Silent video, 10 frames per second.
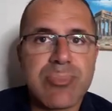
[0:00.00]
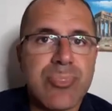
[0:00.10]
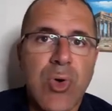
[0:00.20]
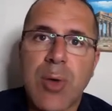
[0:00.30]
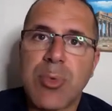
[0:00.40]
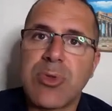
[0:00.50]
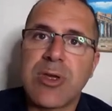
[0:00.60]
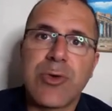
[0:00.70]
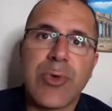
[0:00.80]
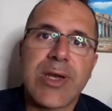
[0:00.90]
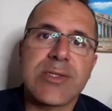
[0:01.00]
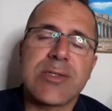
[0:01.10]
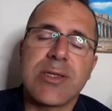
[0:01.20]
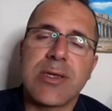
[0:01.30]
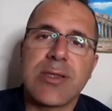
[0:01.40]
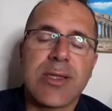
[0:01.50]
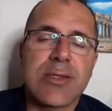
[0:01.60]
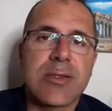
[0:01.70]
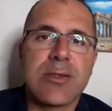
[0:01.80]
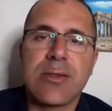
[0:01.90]
probably the greatest thing
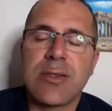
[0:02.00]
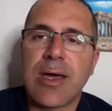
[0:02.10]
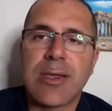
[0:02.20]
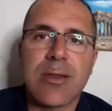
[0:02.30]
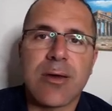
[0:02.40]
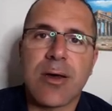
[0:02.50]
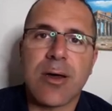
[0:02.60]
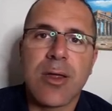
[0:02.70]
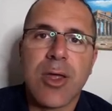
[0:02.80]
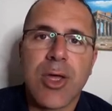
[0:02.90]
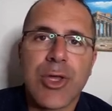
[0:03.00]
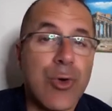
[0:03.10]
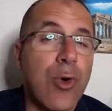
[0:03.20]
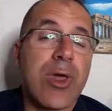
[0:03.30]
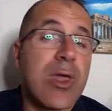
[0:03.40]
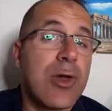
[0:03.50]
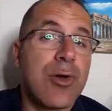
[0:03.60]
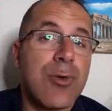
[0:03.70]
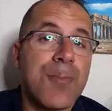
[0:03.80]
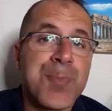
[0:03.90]
that you'll
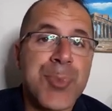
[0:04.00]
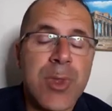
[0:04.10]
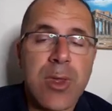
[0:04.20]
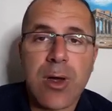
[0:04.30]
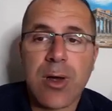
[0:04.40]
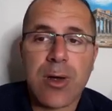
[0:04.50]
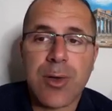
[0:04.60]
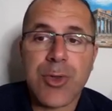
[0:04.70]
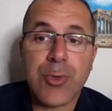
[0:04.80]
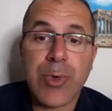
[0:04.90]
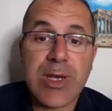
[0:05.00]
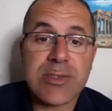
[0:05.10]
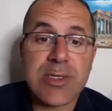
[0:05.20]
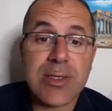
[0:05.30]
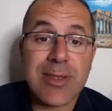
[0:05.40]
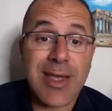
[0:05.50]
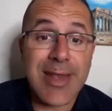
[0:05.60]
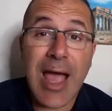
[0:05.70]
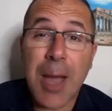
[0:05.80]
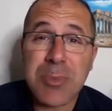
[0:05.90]
hear, the greatest thing that can
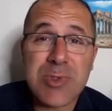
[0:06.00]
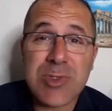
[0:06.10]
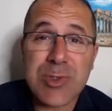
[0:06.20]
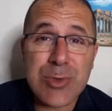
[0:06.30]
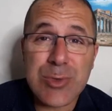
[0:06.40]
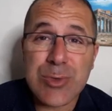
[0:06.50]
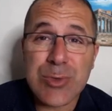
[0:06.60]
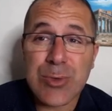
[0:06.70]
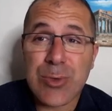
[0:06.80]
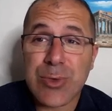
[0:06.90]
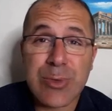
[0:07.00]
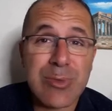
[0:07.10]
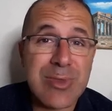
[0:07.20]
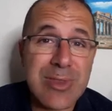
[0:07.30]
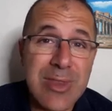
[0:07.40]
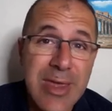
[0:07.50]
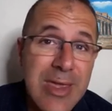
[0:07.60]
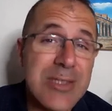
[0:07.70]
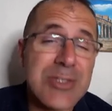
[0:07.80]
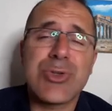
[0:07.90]
happen to the
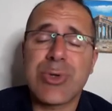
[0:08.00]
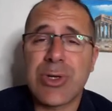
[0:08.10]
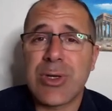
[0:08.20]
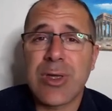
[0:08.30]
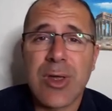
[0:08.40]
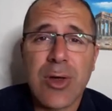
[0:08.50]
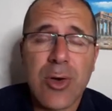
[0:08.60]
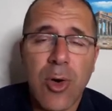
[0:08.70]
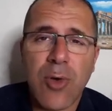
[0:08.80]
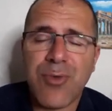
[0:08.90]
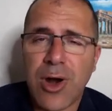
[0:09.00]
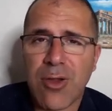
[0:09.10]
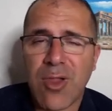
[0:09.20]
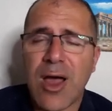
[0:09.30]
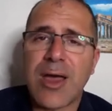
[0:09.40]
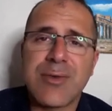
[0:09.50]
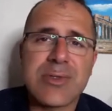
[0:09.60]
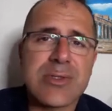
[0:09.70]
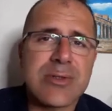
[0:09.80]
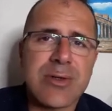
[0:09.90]
history of our
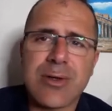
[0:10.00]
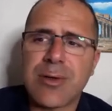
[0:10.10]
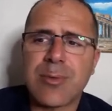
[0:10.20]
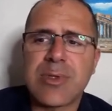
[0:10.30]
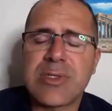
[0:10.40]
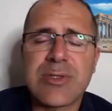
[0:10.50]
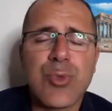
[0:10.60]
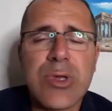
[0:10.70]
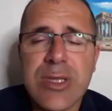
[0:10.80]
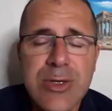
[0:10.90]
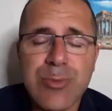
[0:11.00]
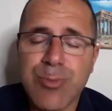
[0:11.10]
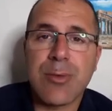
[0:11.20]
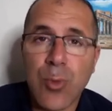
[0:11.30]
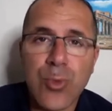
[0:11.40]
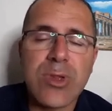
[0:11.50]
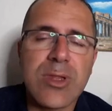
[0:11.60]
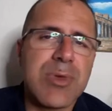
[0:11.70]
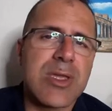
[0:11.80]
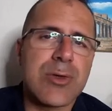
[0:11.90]
lives. This is really, really
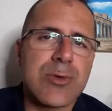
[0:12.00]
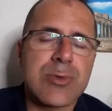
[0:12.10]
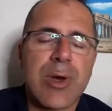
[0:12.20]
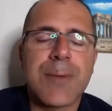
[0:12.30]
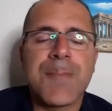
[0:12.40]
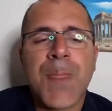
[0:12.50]
big news, right?